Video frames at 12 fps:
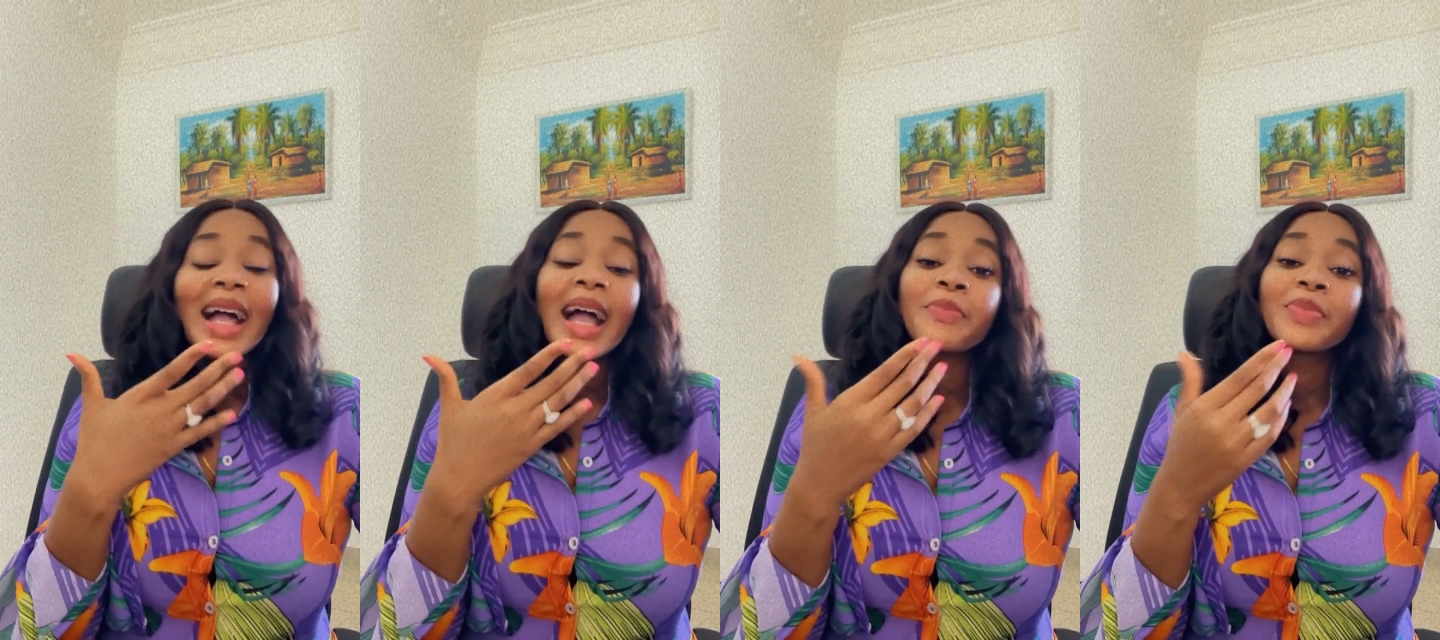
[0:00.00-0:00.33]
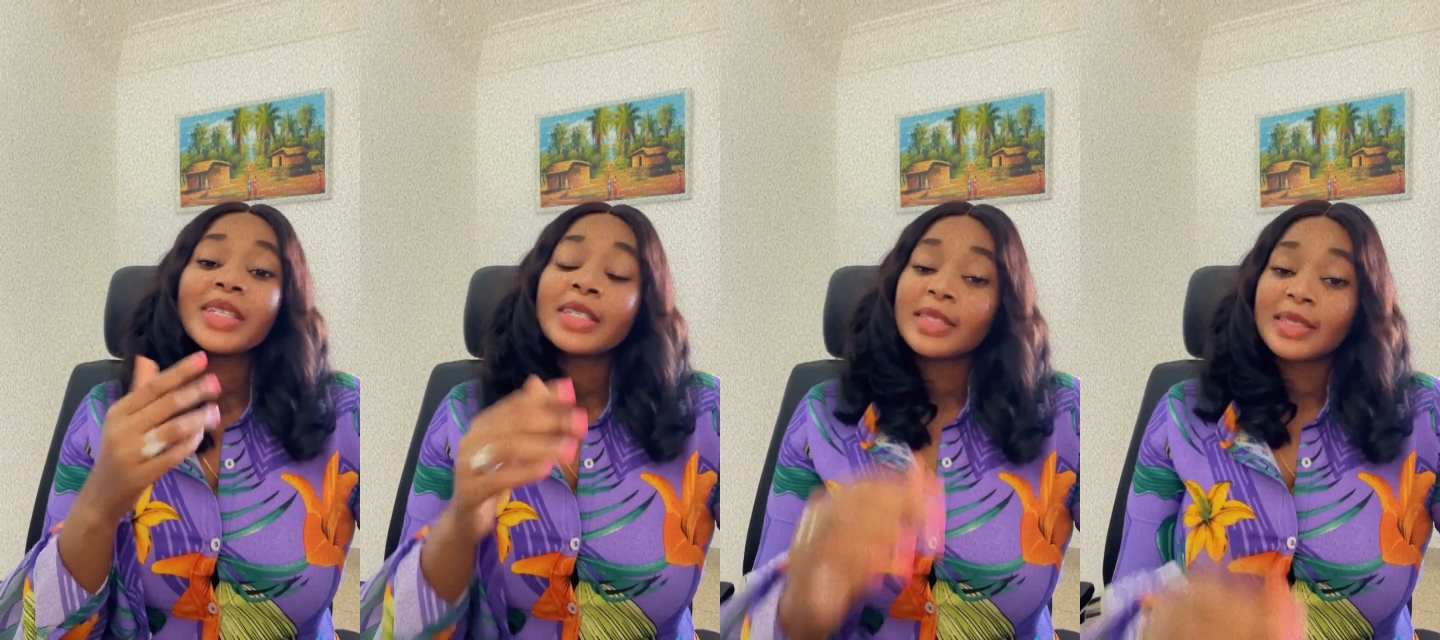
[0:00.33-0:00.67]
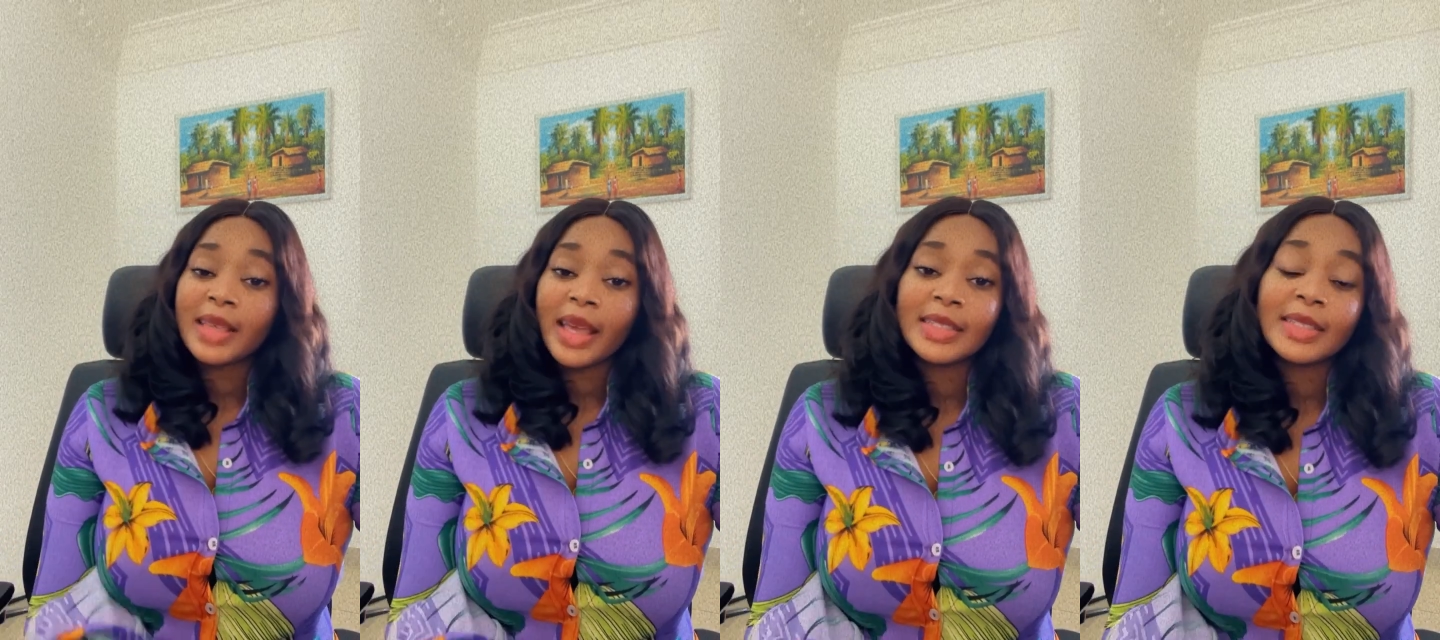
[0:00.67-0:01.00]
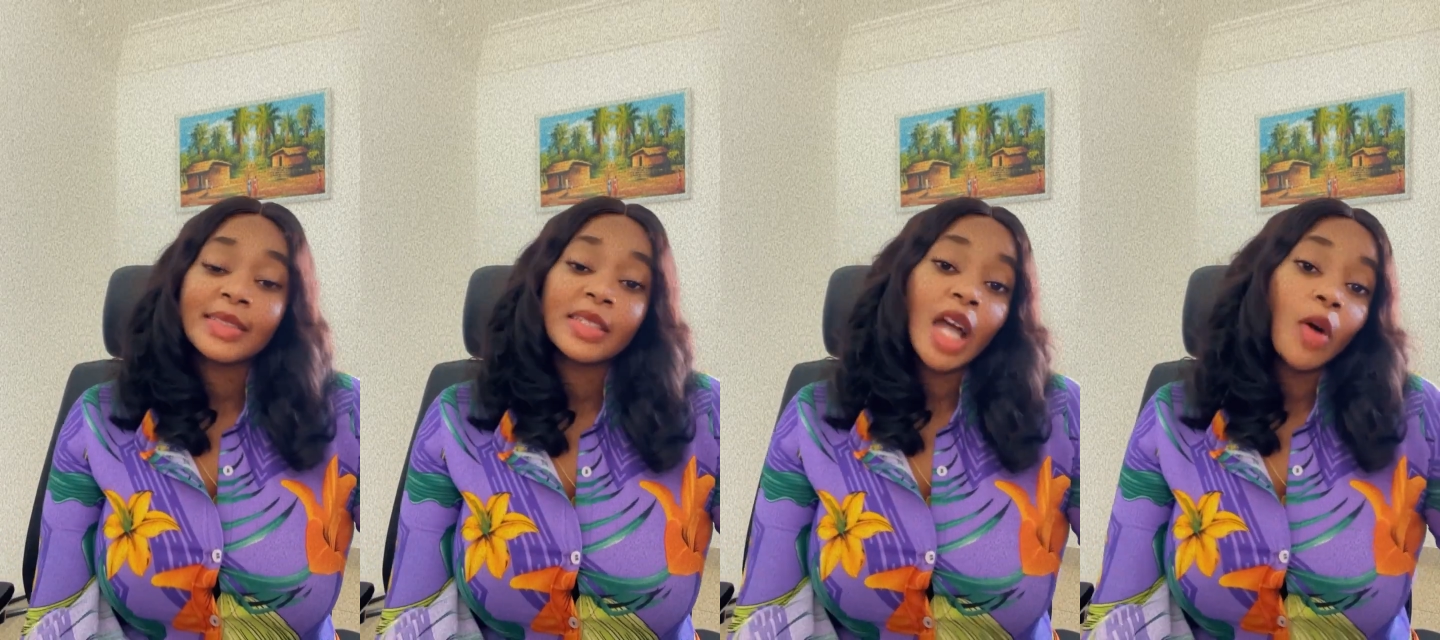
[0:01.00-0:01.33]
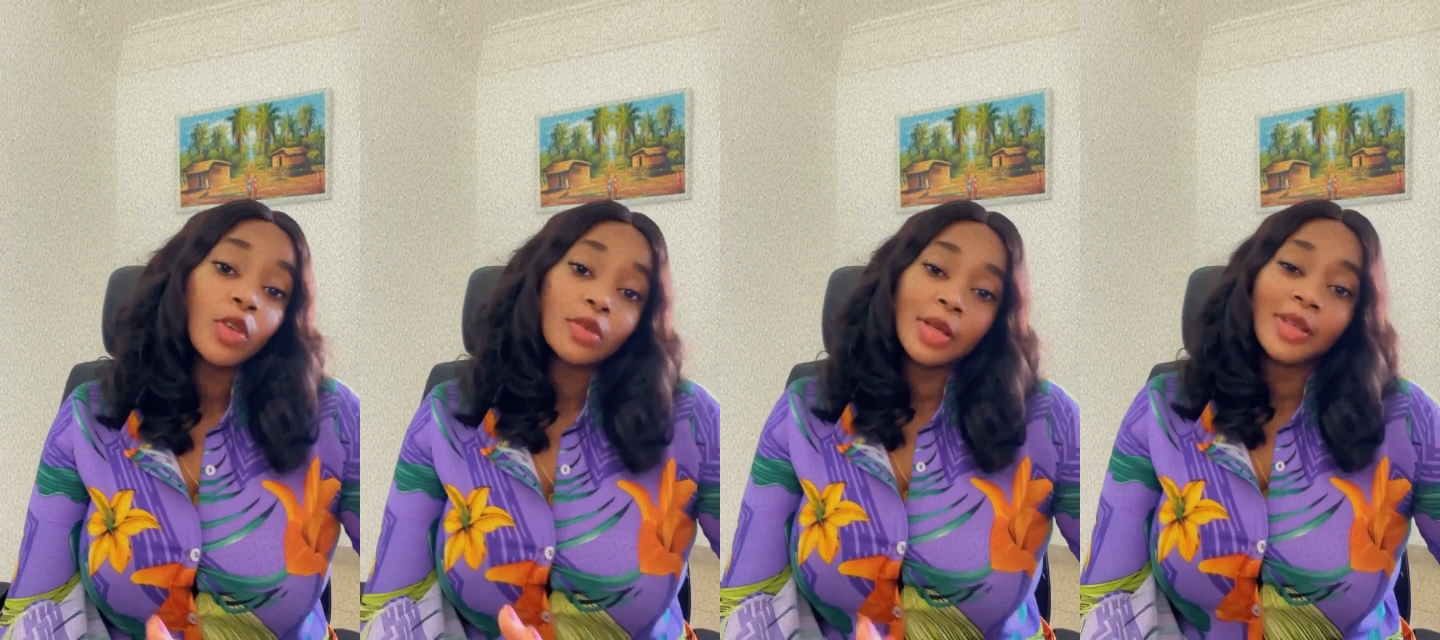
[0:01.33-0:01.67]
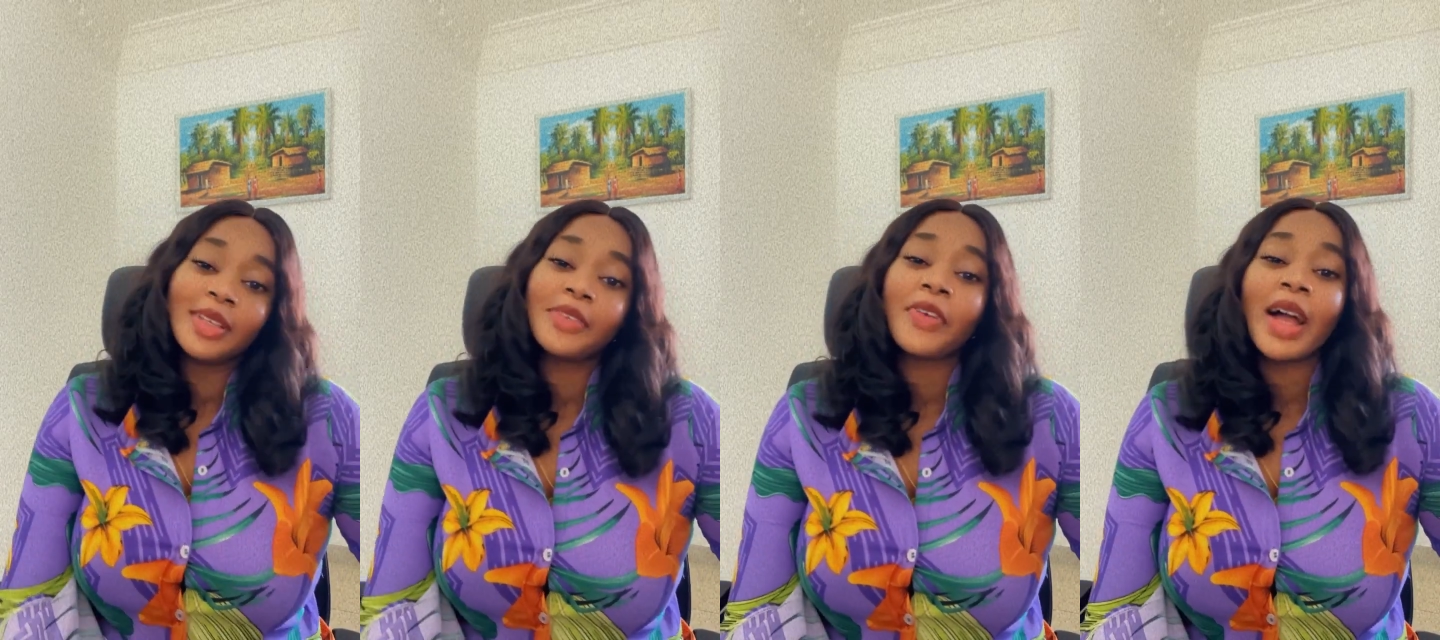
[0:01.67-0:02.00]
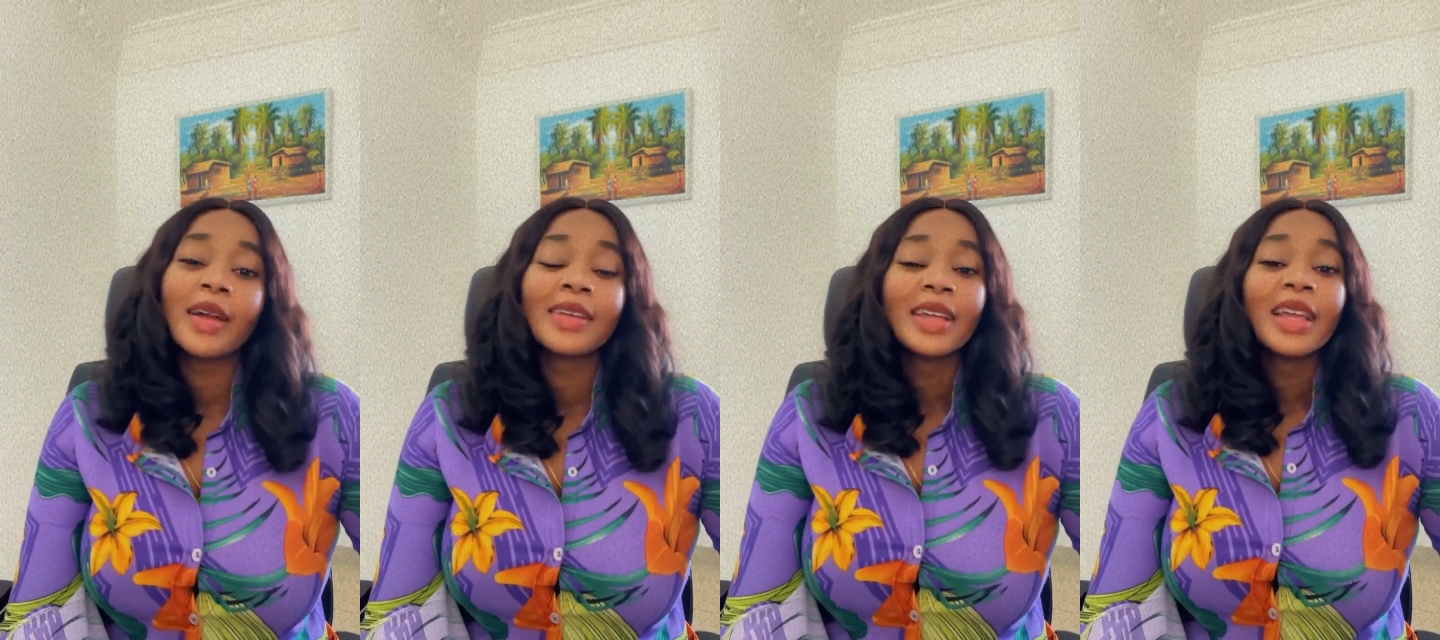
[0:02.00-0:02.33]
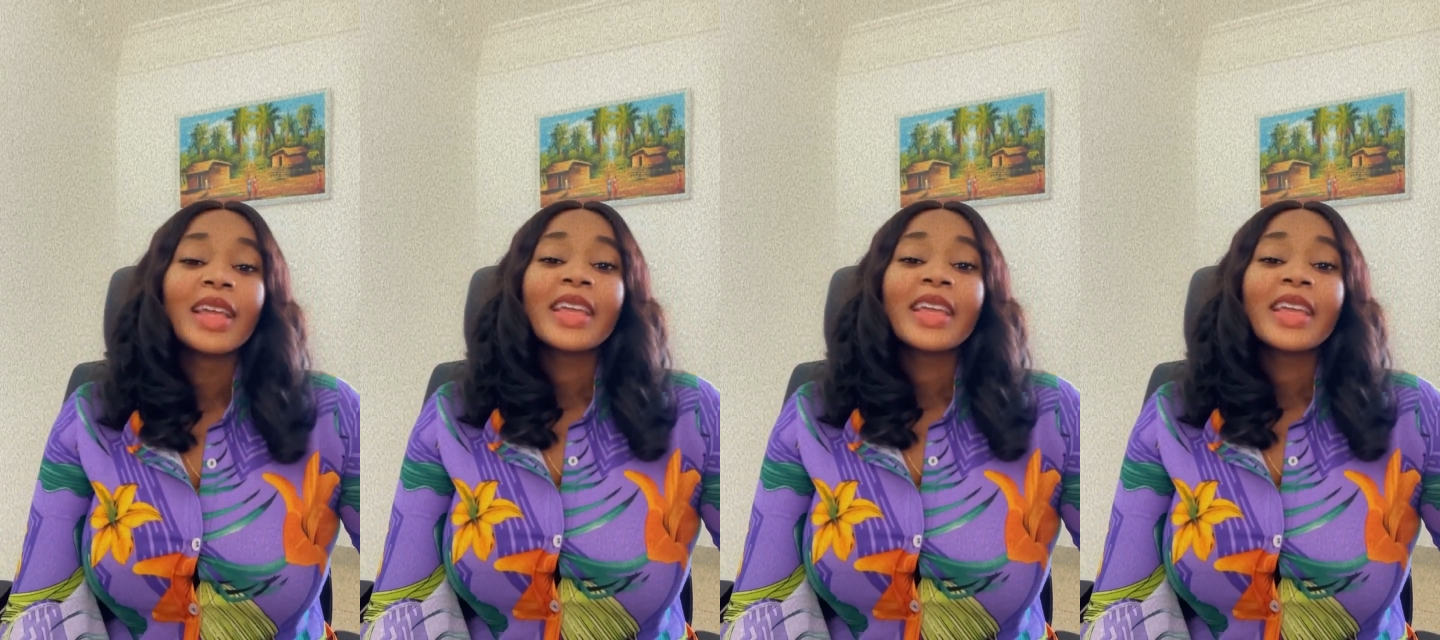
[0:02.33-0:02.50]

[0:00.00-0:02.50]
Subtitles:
Please, this thing I want to, if I